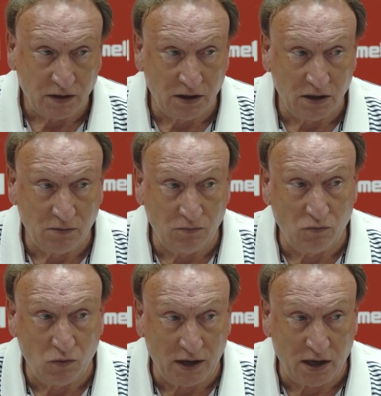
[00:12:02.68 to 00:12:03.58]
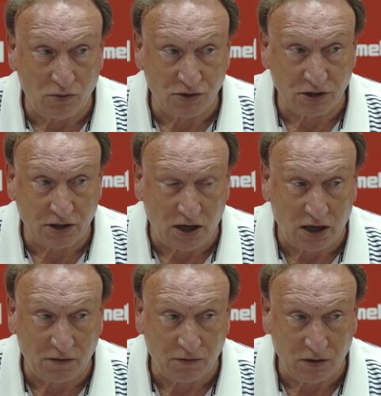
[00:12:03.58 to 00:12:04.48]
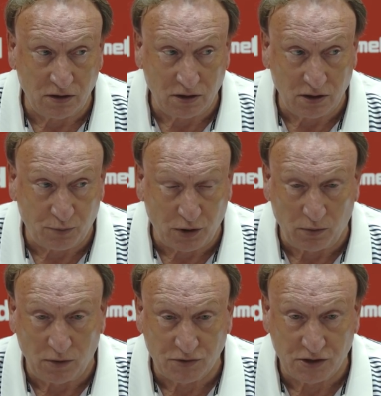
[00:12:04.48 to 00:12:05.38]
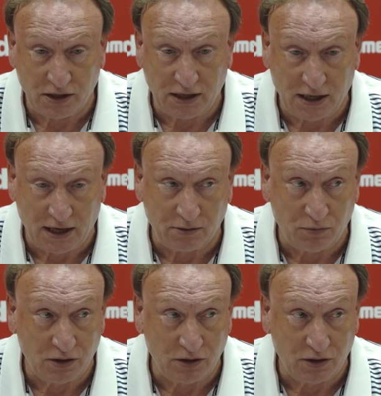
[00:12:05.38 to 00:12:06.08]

um, when I was at Cardiff and, and the problems that he had.